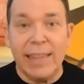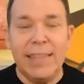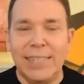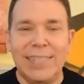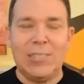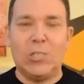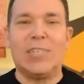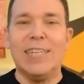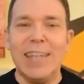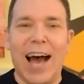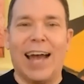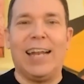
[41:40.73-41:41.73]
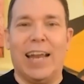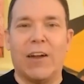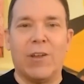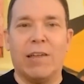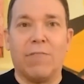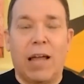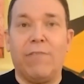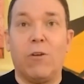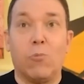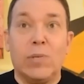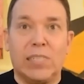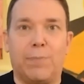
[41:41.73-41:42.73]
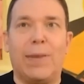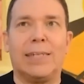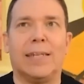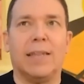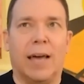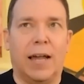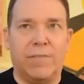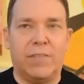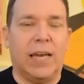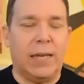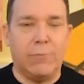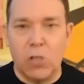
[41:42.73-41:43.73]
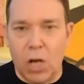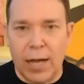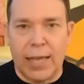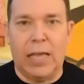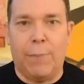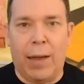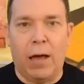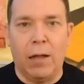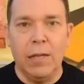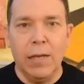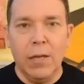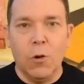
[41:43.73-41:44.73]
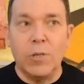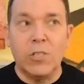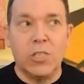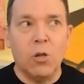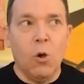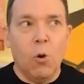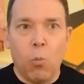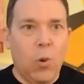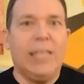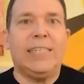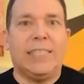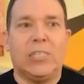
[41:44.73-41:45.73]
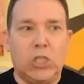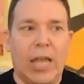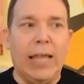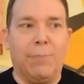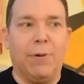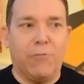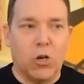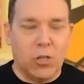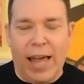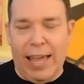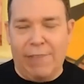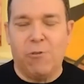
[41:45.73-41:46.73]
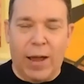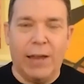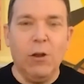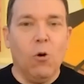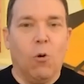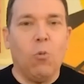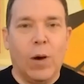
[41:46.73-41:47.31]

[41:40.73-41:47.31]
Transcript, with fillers: And this is just not an area of life that we spend a lot of time talking about, which is what is the shape of your life, right?